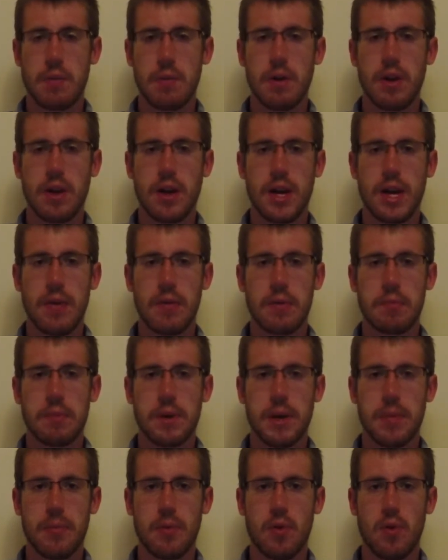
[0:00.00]
communicate with
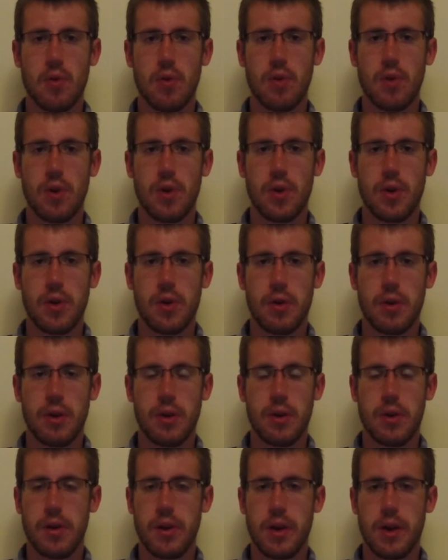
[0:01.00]
people
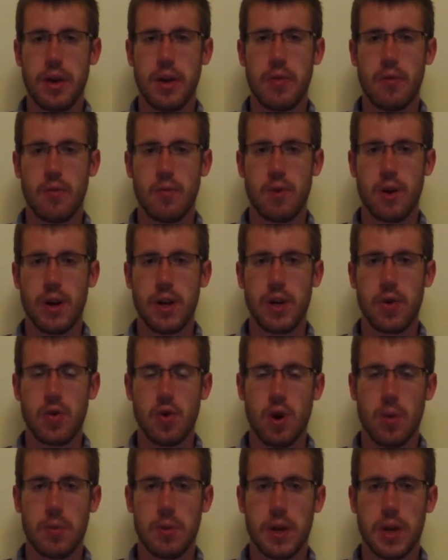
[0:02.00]
when you
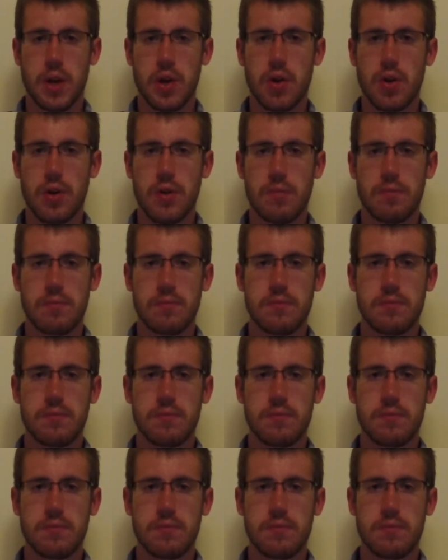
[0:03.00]
normally couldn't.